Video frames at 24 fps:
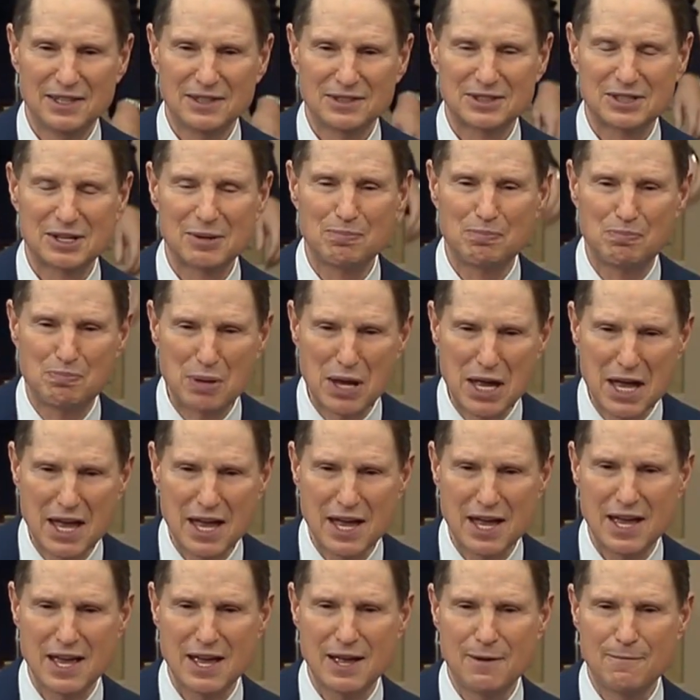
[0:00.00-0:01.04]
to
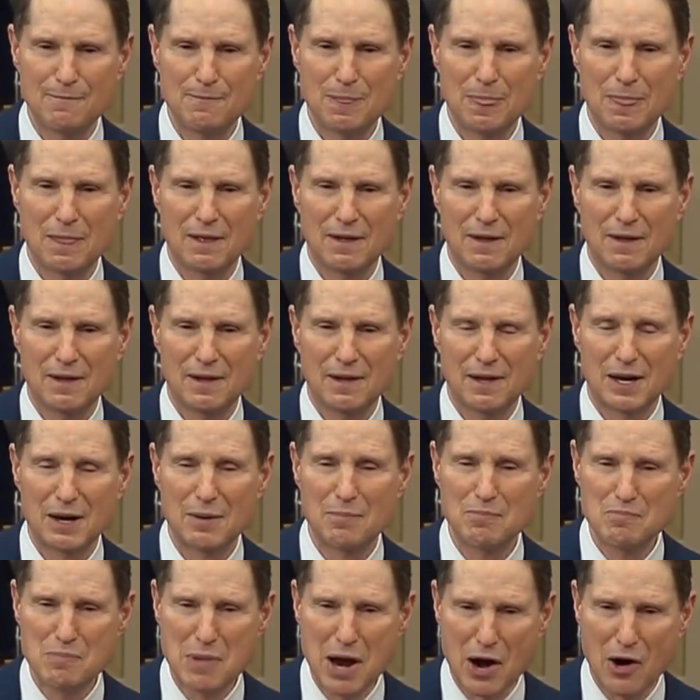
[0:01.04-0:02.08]
be an
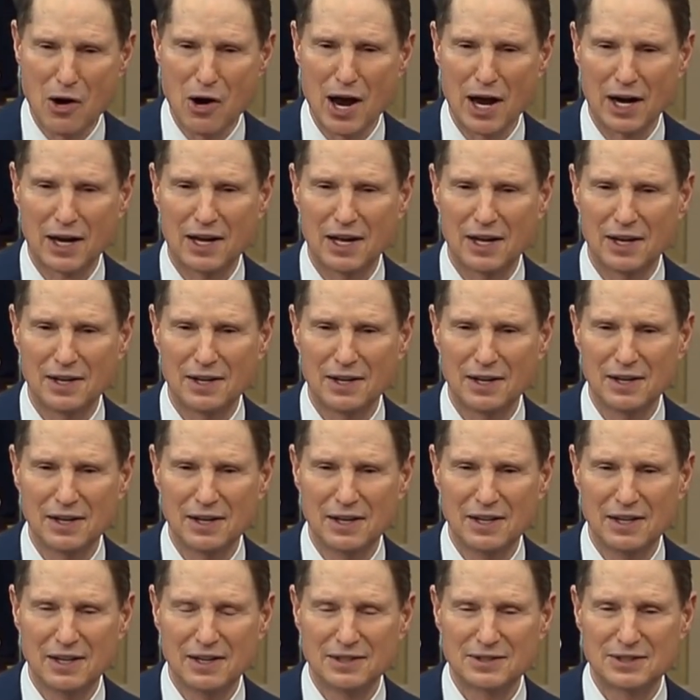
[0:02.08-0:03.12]
American,
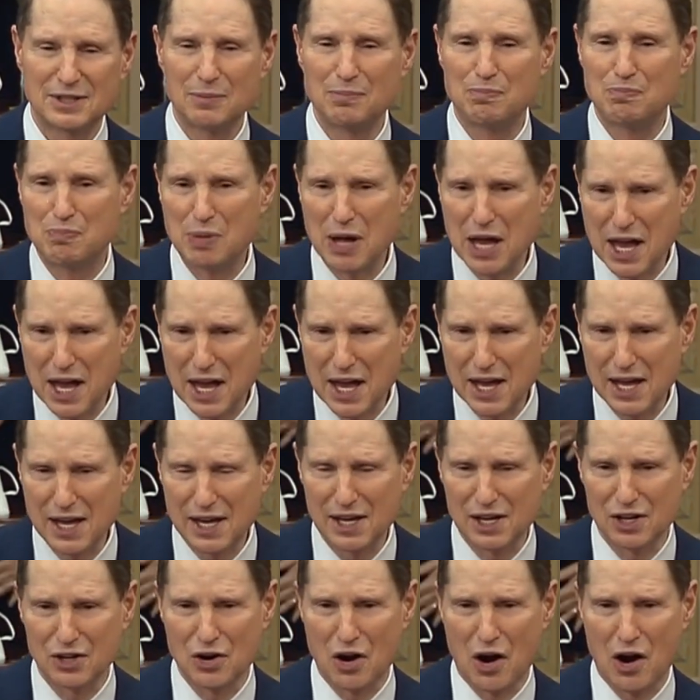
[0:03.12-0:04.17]
to be
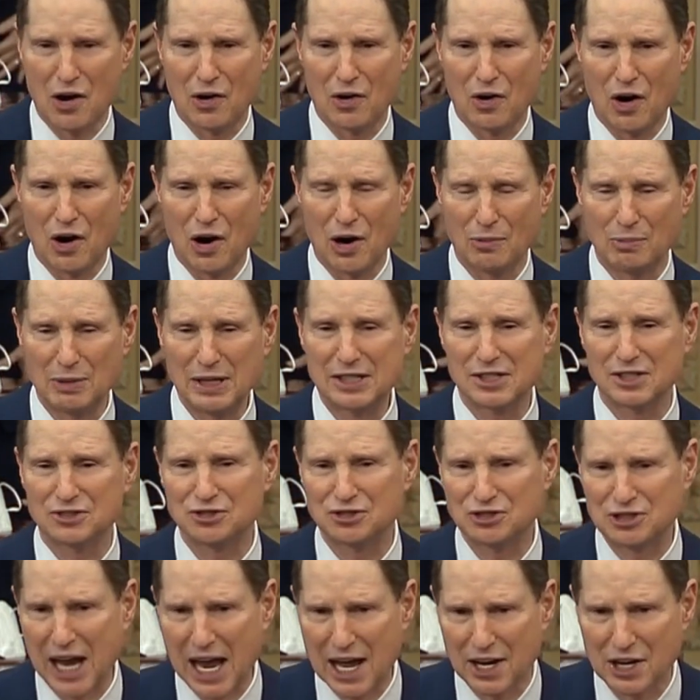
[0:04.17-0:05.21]
in our army, to
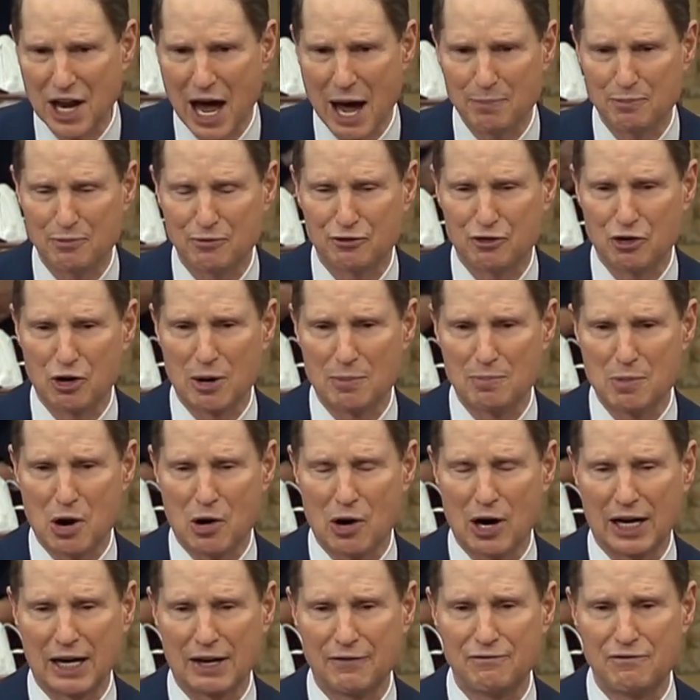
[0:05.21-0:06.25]
stand up for
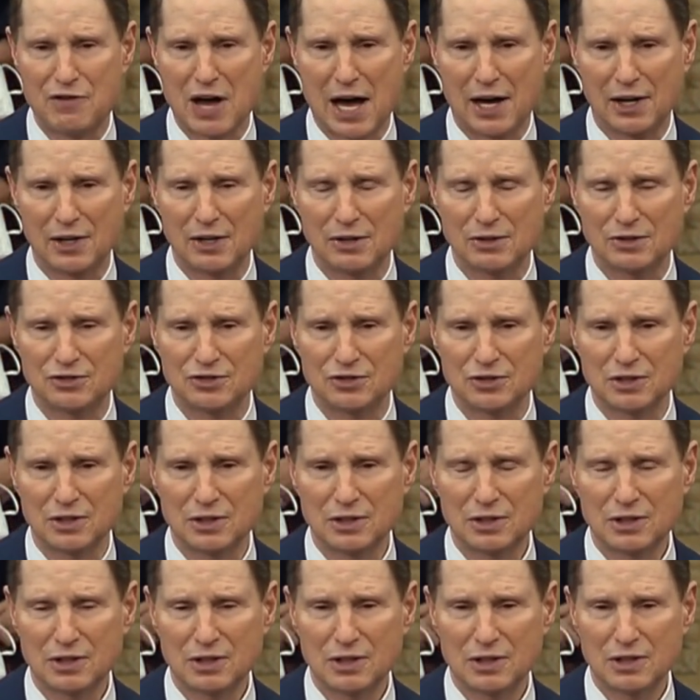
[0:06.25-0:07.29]
American values.
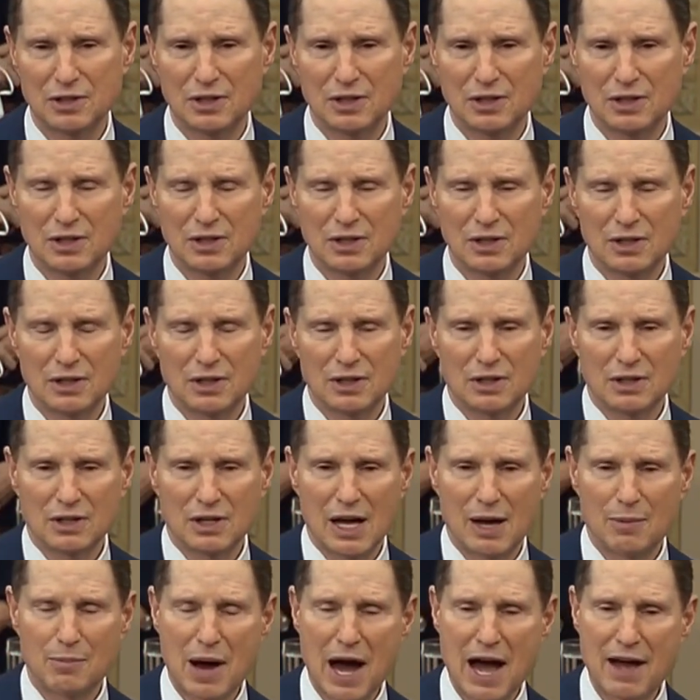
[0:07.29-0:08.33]

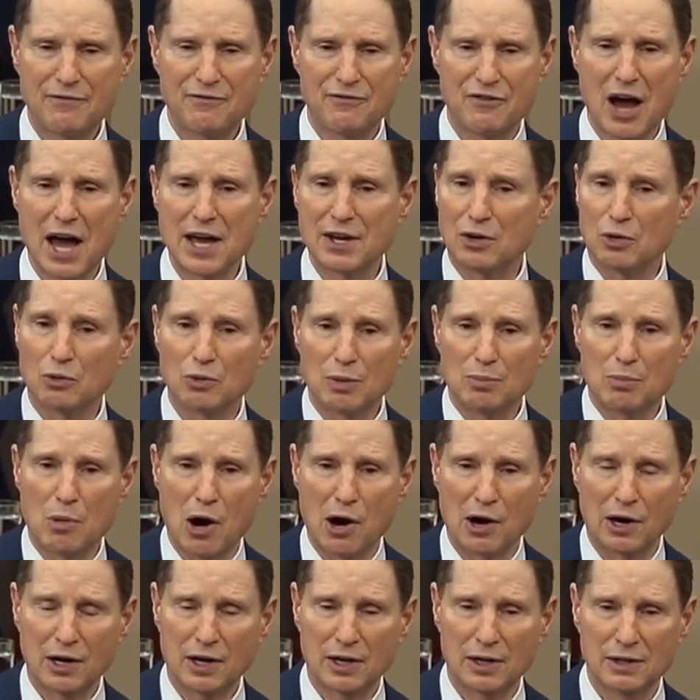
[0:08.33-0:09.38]
And my final
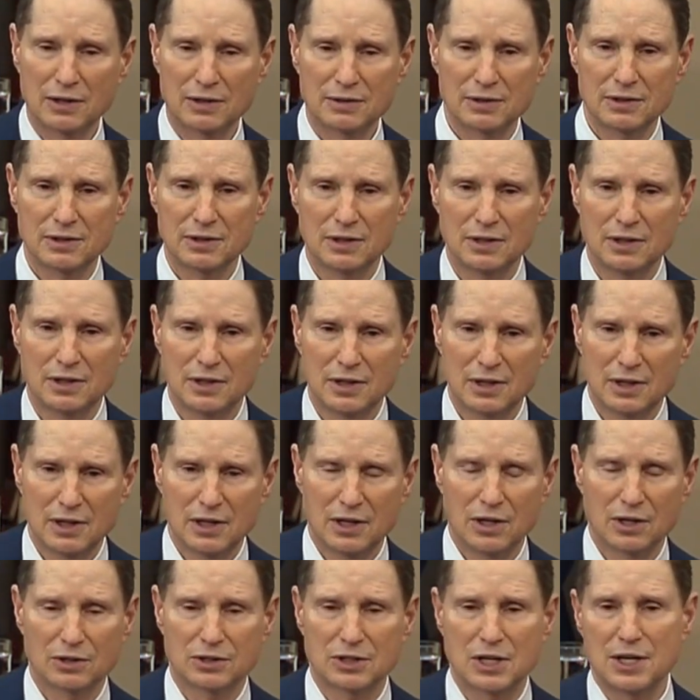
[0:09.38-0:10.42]
remark
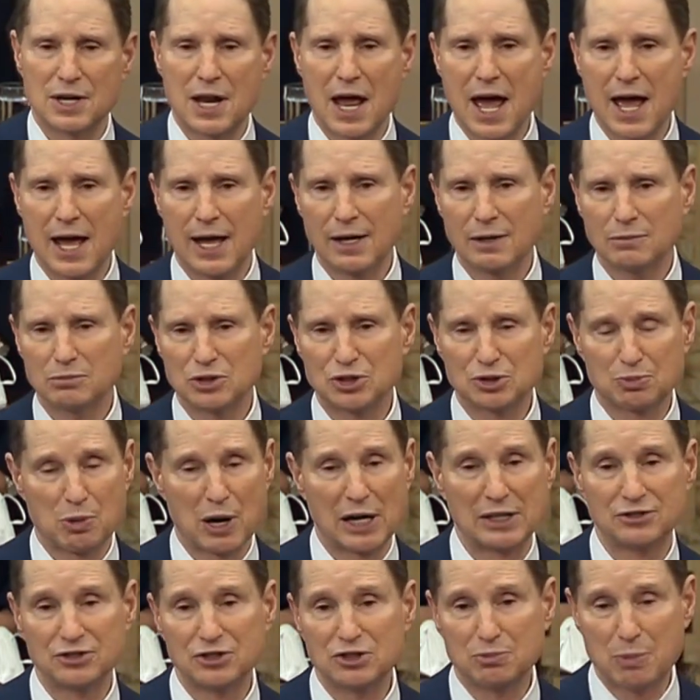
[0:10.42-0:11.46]
here today, Mr.
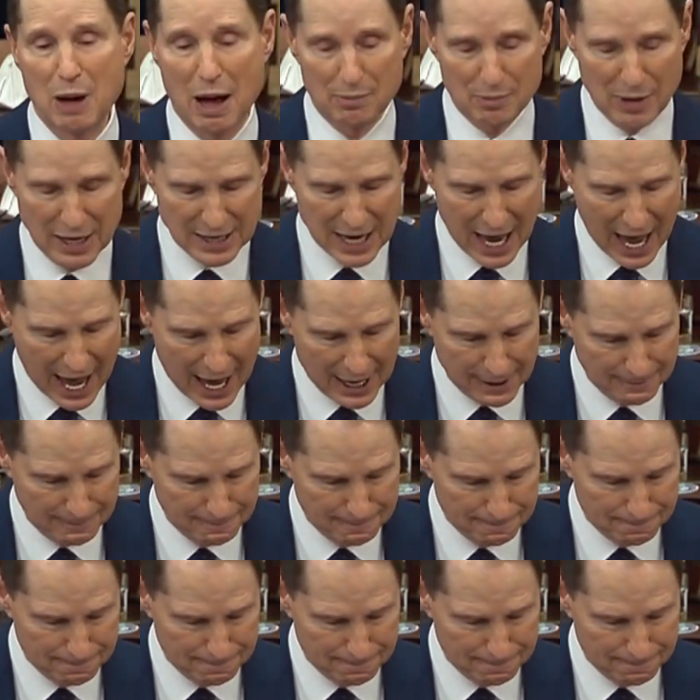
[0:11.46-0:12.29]
President, is about my dad.